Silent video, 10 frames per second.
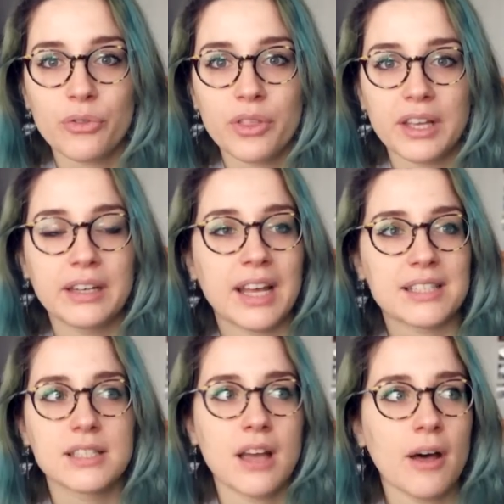It does
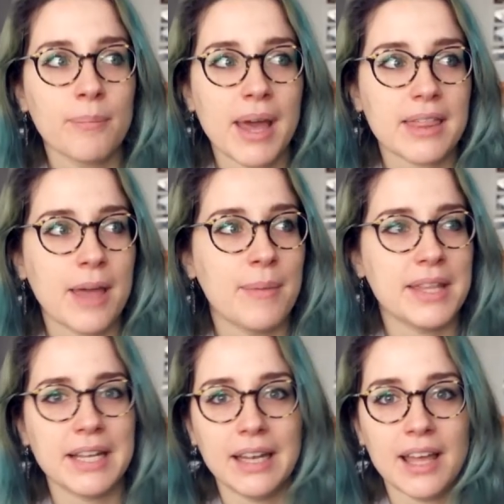not make them
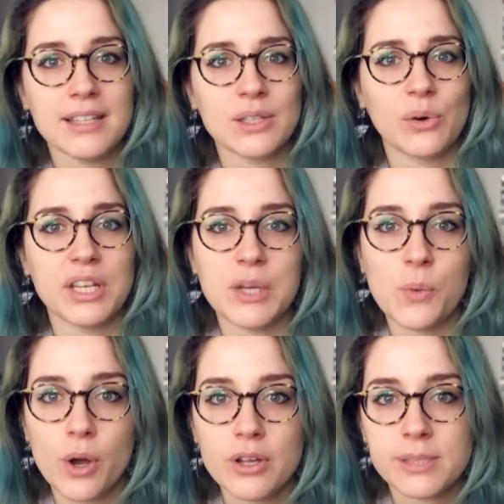any less or any
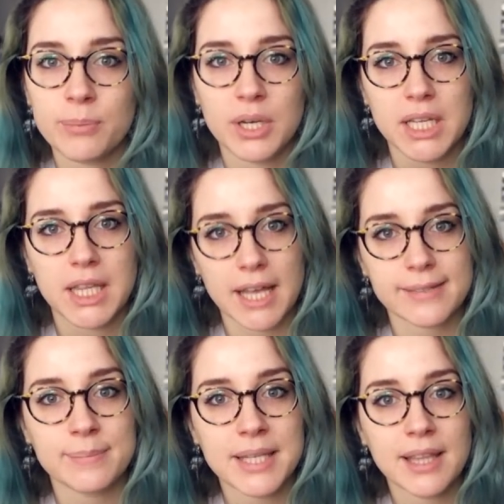worse, but it does
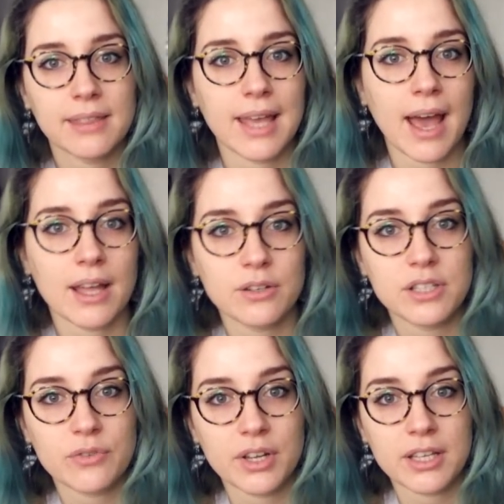mean that they had a
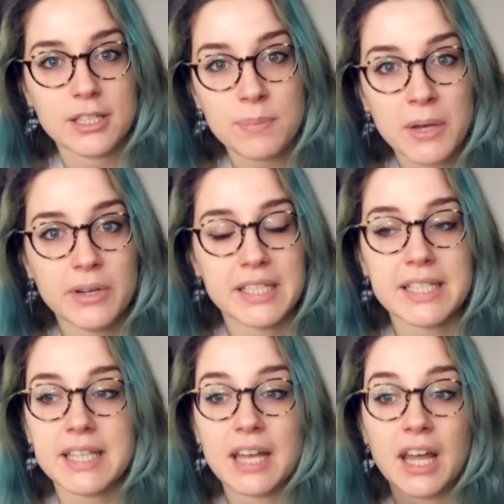different experience.
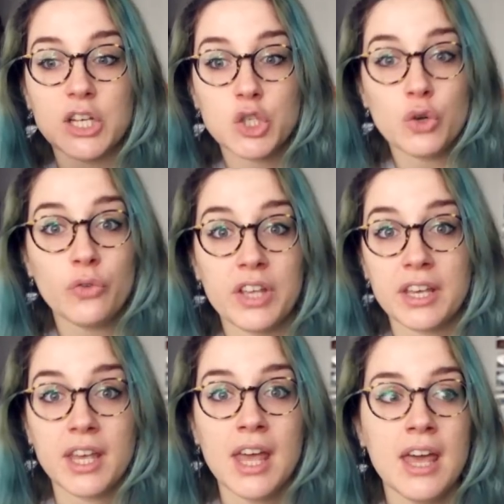And I do
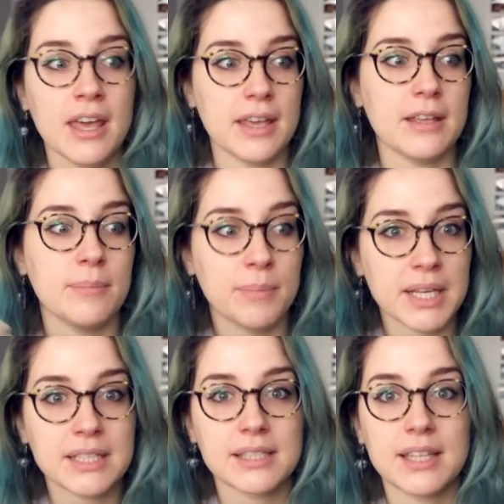think it
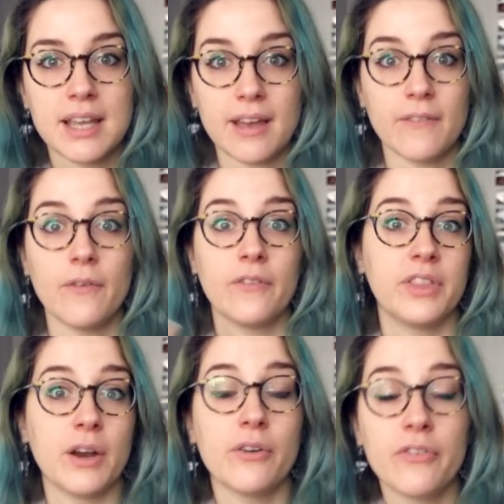means
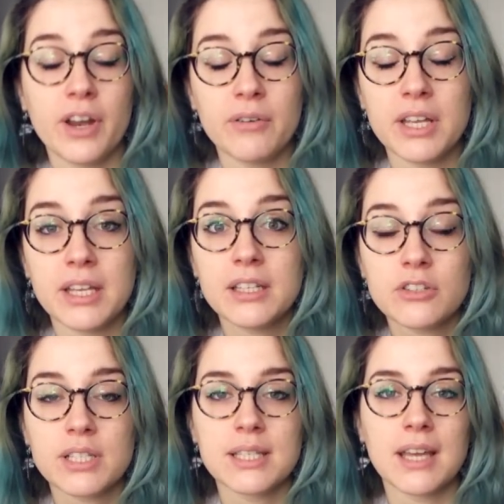they're a very
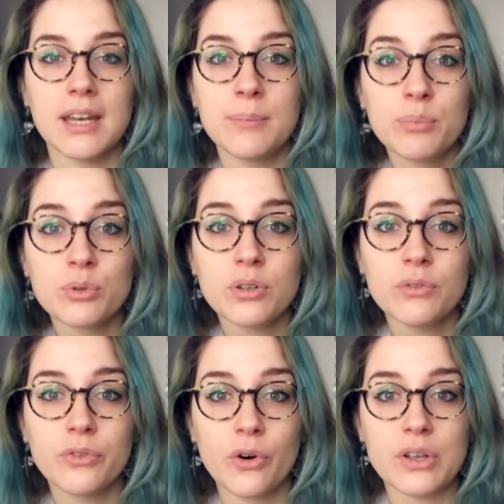interesting and important
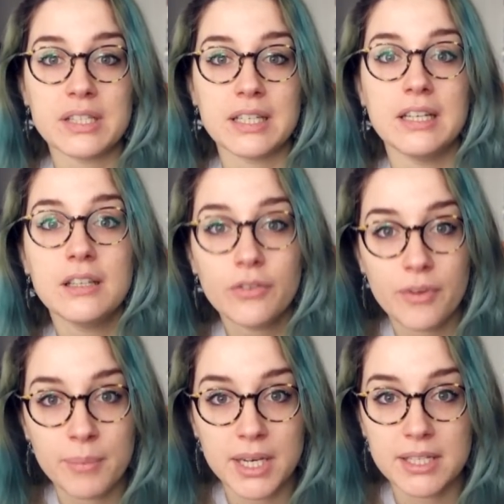voice in
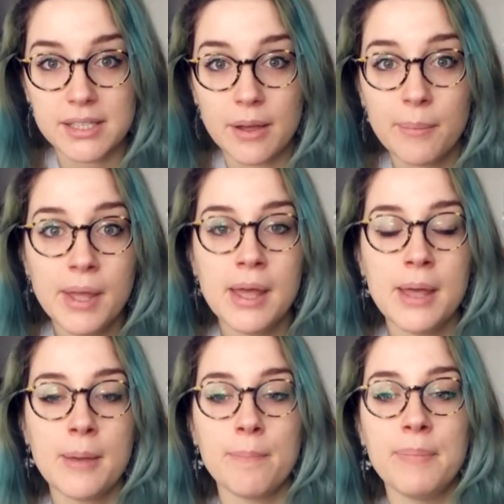feminism,
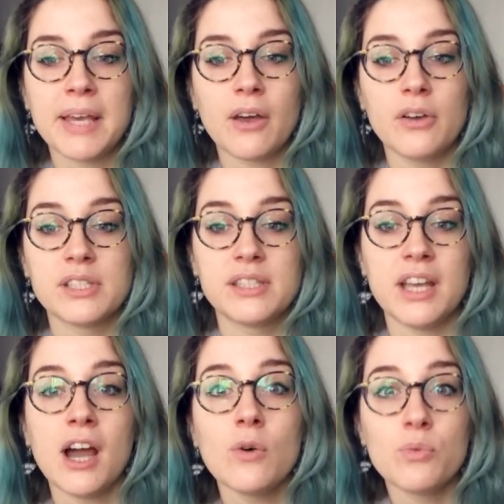because they
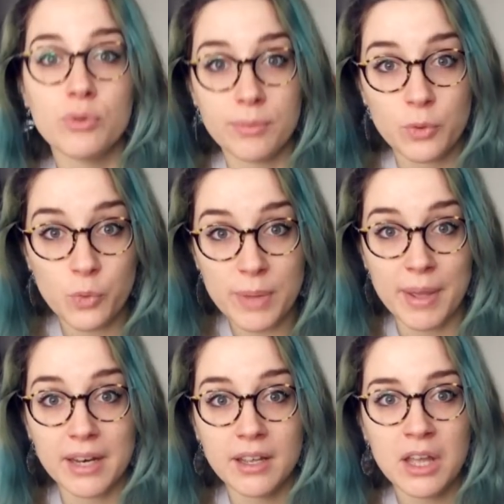are
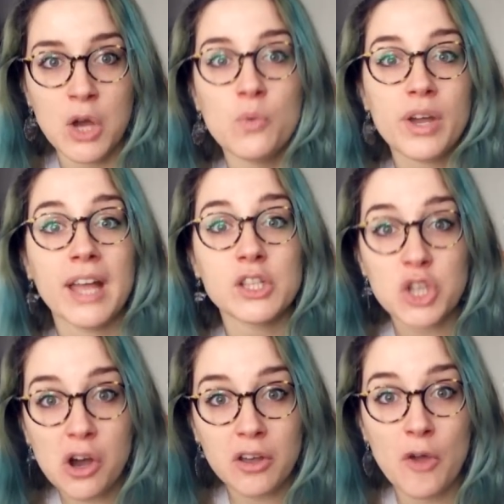women who can
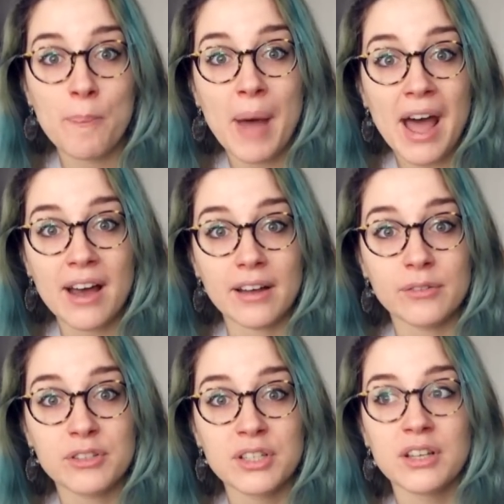talk
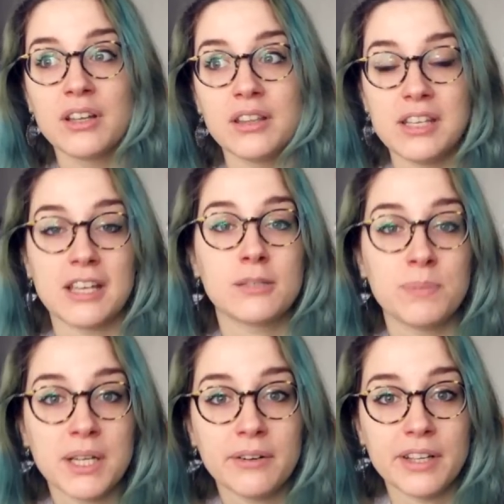about the
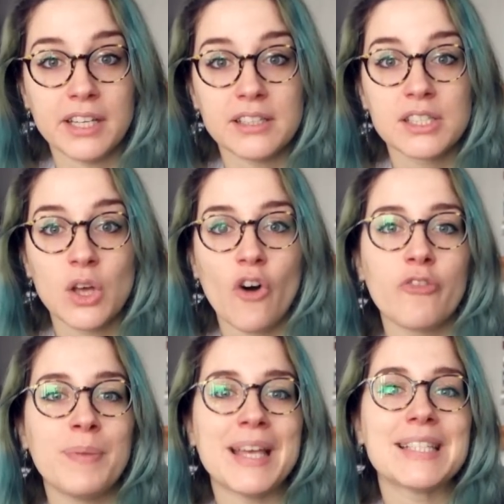experience of
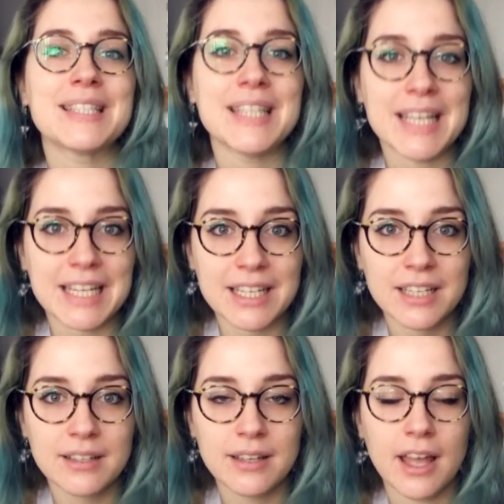being seen
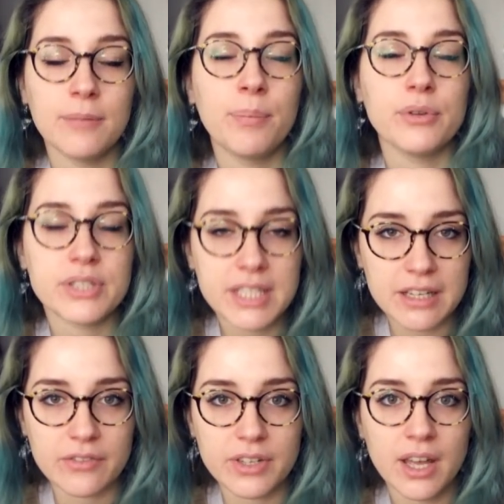and
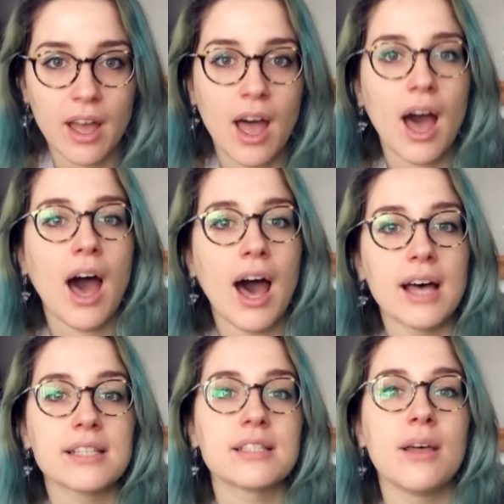perceived
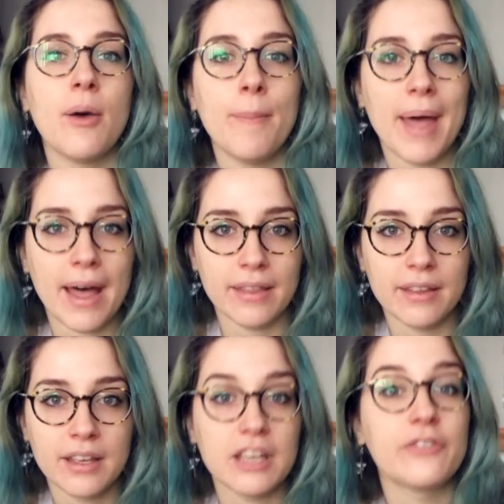as a man
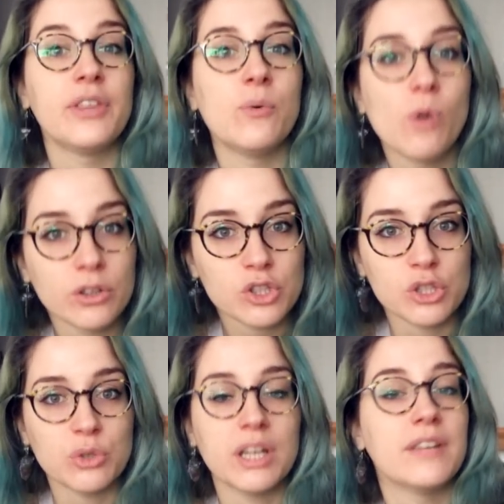if they want
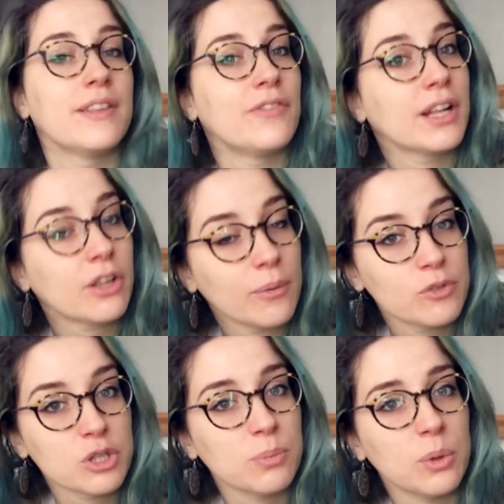to and if they feel
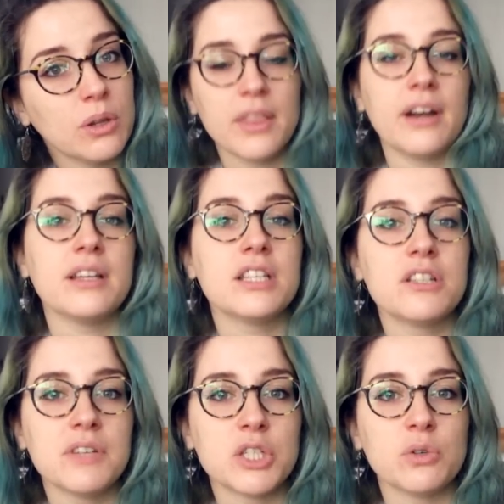comfortable. They're
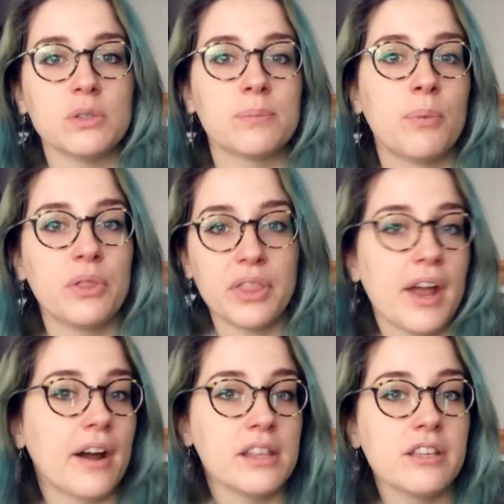individuals, but they
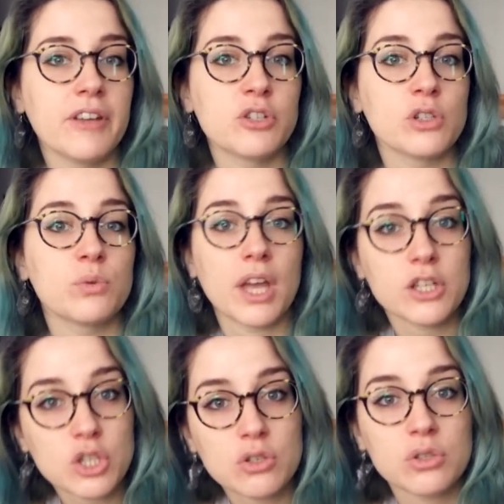are individuals who can
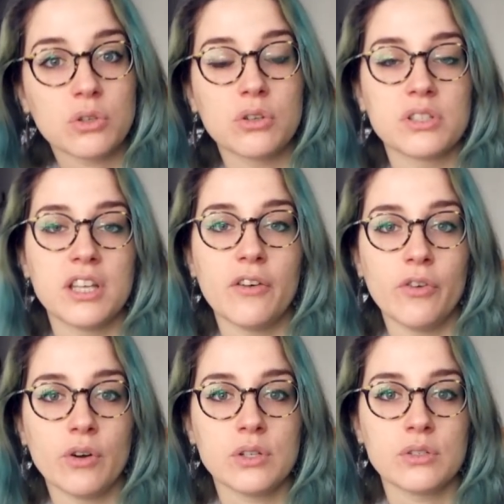choose to use their
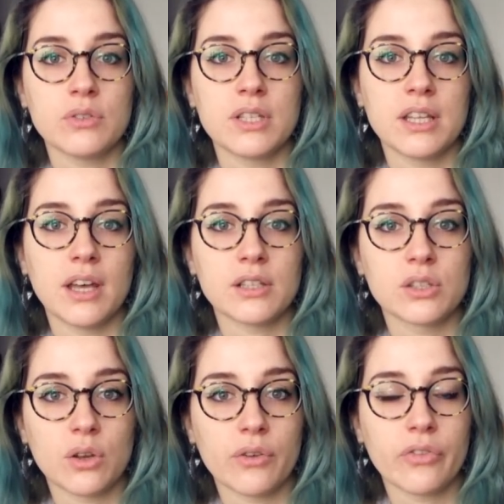voice to say that
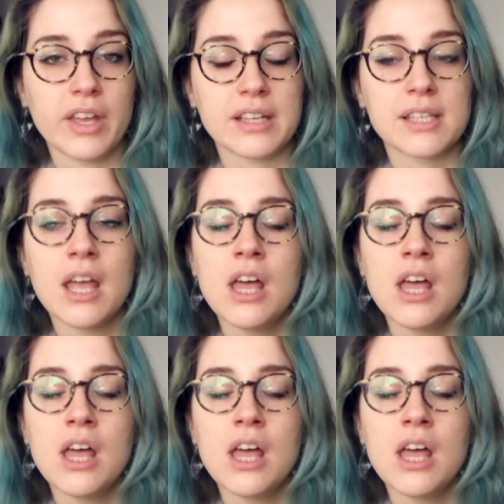sort of things.